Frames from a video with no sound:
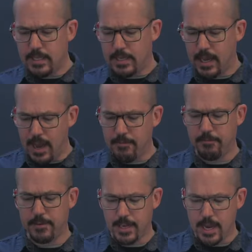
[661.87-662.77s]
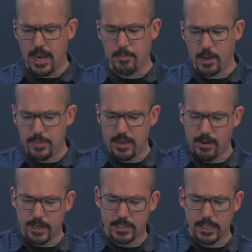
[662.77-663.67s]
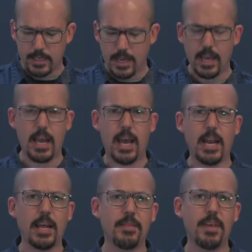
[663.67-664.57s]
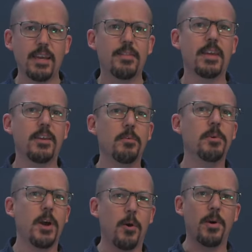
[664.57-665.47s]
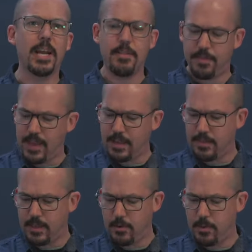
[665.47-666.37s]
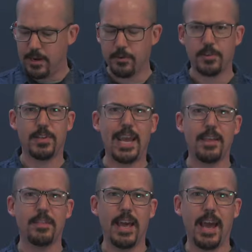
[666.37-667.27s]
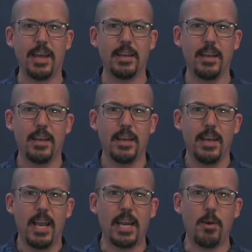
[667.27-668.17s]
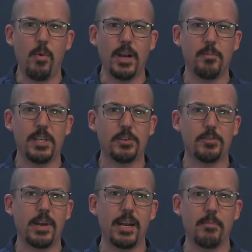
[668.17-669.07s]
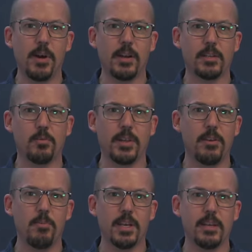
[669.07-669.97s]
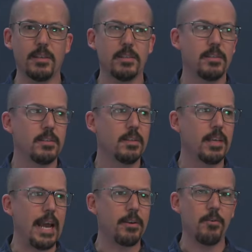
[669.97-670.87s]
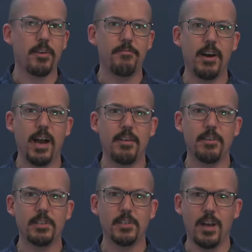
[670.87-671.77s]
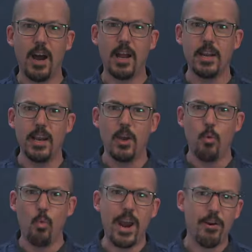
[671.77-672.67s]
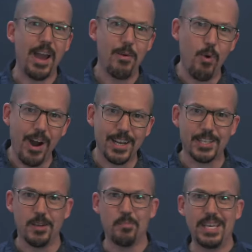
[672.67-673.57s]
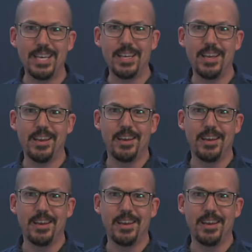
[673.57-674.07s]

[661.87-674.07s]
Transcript: tough time, I'll be honest. It, and I think that you know, and I think that you understand that. And I want to be straight up honest with you, because Category five is not where I want it to be